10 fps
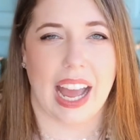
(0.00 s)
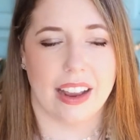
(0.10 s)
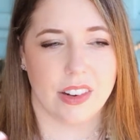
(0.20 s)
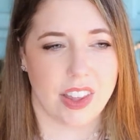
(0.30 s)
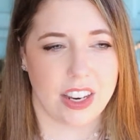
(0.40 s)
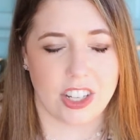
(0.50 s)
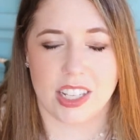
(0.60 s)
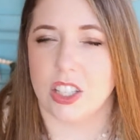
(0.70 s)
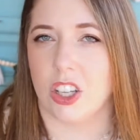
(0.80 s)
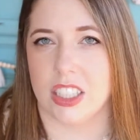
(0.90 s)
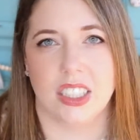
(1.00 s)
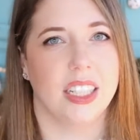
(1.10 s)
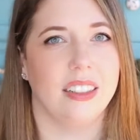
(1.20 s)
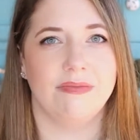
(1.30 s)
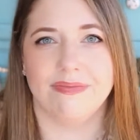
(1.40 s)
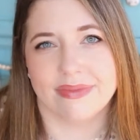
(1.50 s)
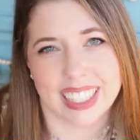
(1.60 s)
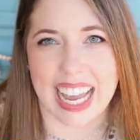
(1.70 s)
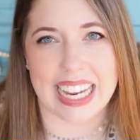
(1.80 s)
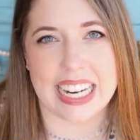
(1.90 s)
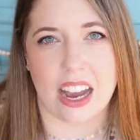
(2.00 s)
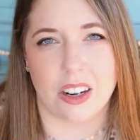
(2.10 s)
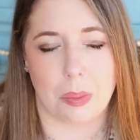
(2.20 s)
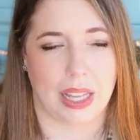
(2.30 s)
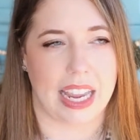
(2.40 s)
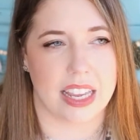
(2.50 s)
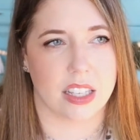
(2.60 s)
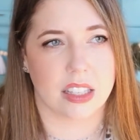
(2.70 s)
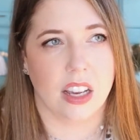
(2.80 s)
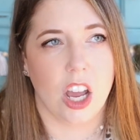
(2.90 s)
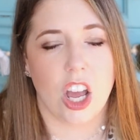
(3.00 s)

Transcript: Everything just looked kind of out of place.